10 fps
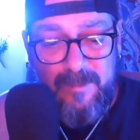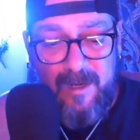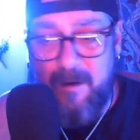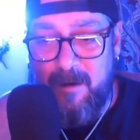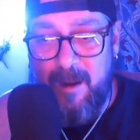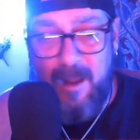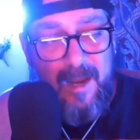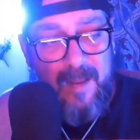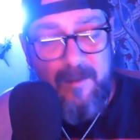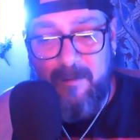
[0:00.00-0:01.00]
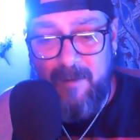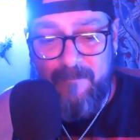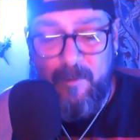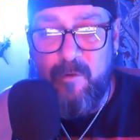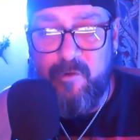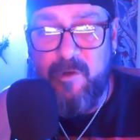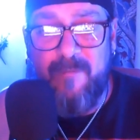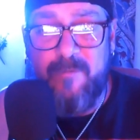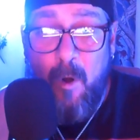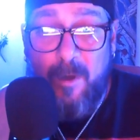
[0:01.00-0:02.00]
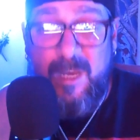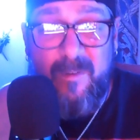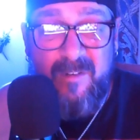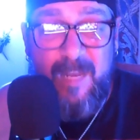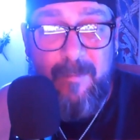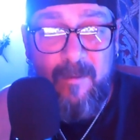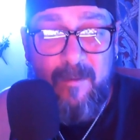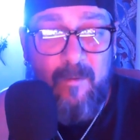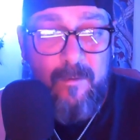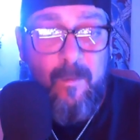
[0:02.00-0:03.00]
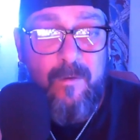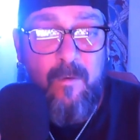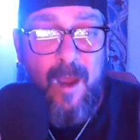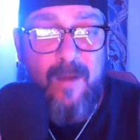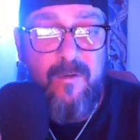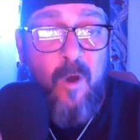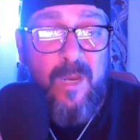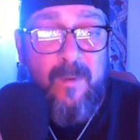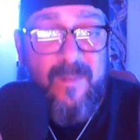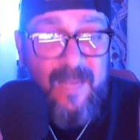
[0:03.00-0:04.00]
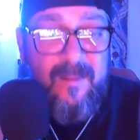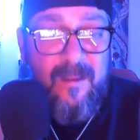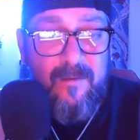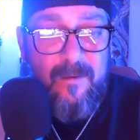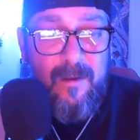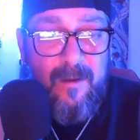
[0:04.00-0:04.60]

another a version of Talking with Demons? Let's let's try Talking with Heathens,